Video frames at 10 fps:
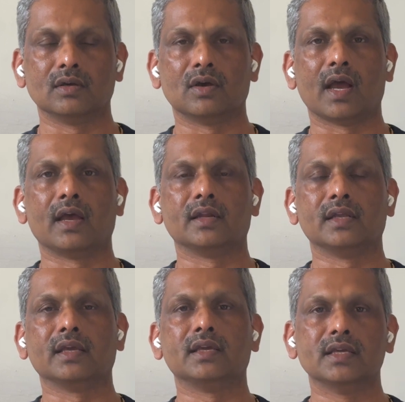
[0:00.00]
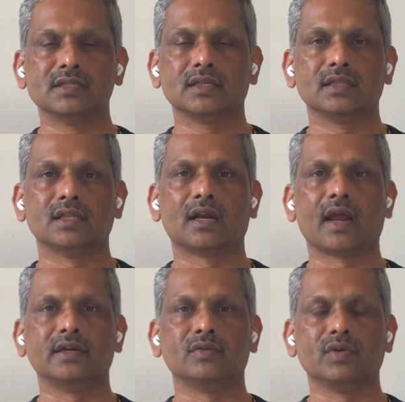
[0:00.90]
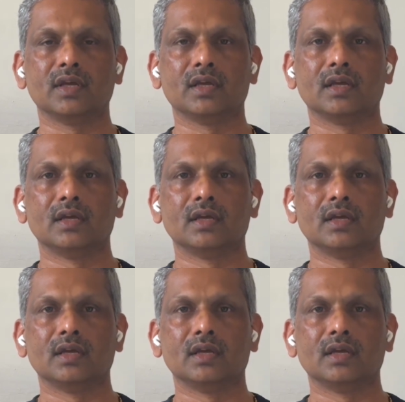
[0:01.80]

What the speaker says: and engaging in the right way.